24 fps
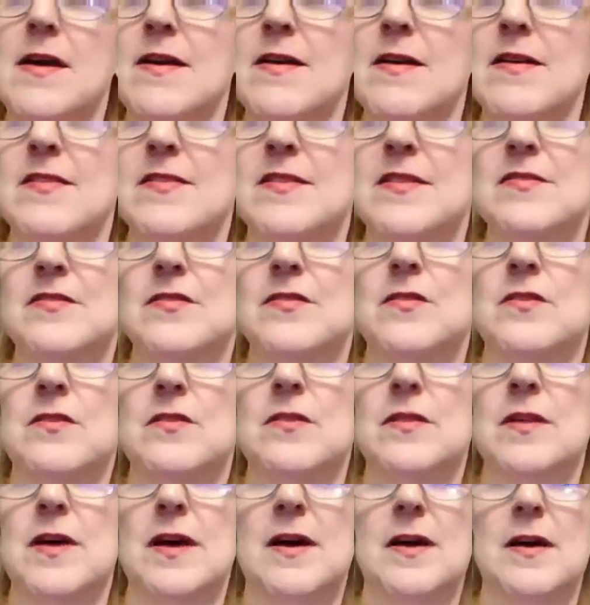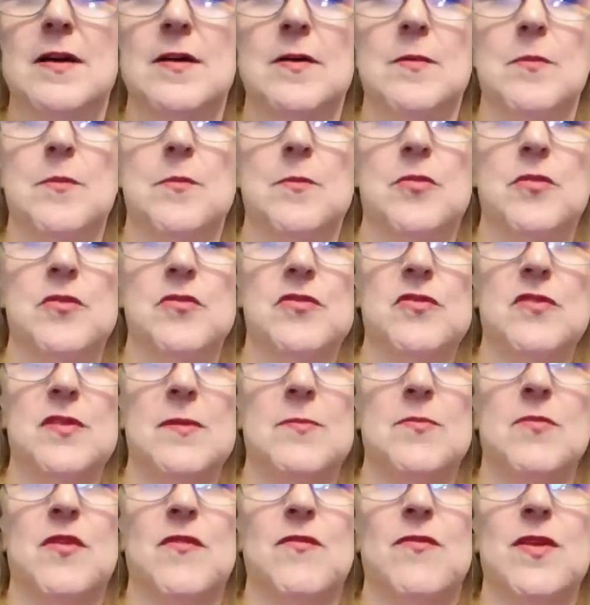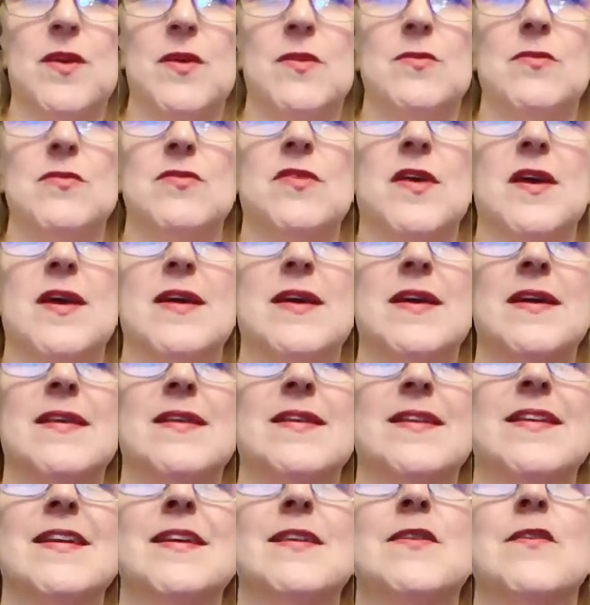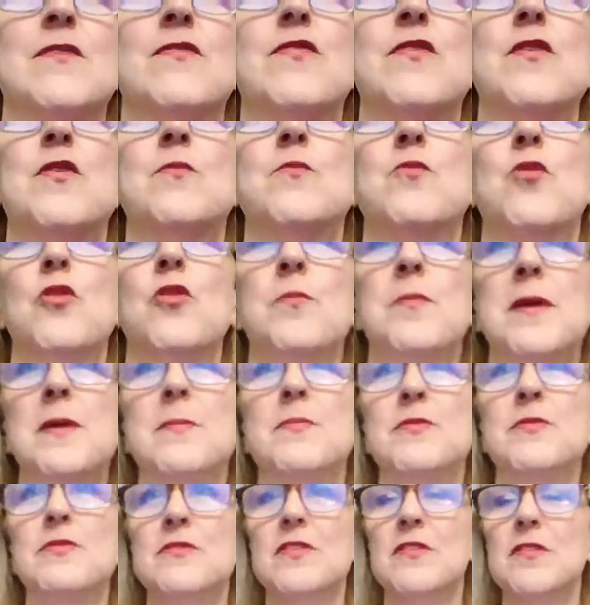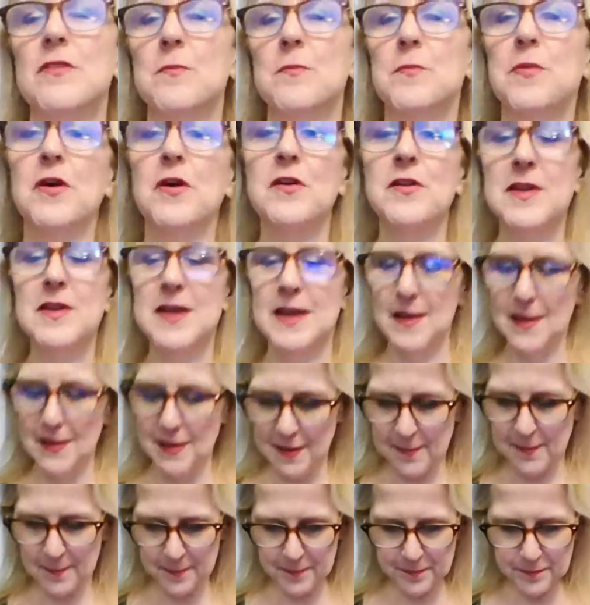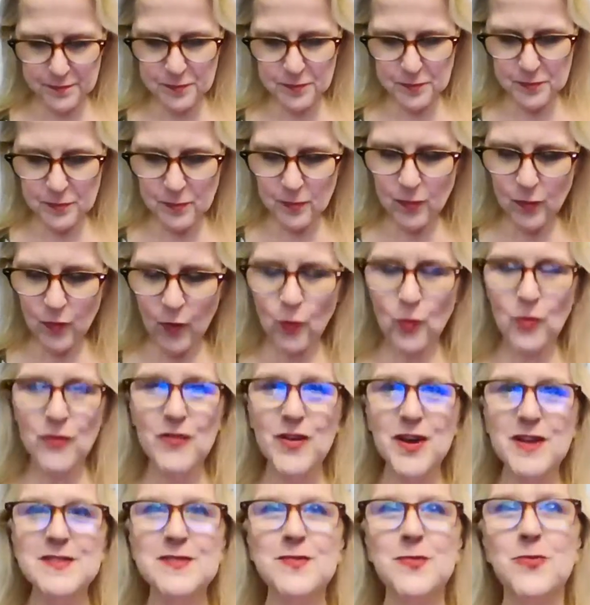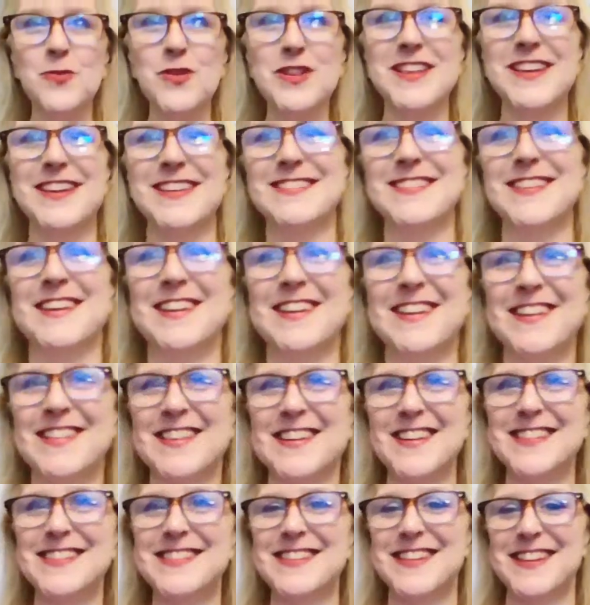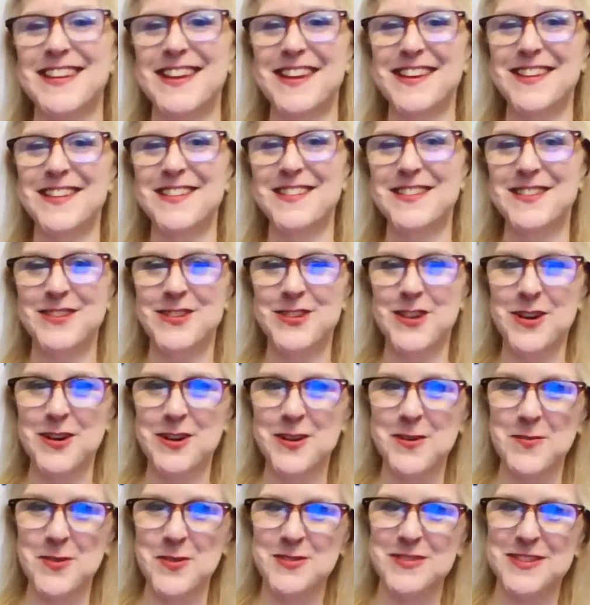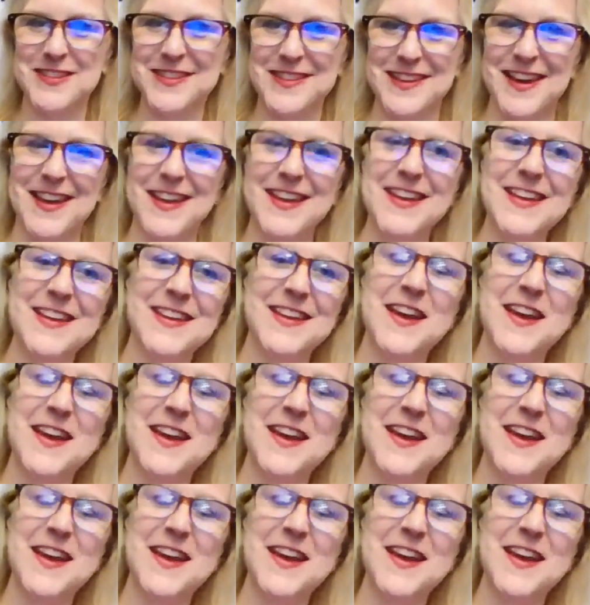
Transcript: This will boost up the views and get a few more people to the party. We've got some really exciting things to talk about tonight.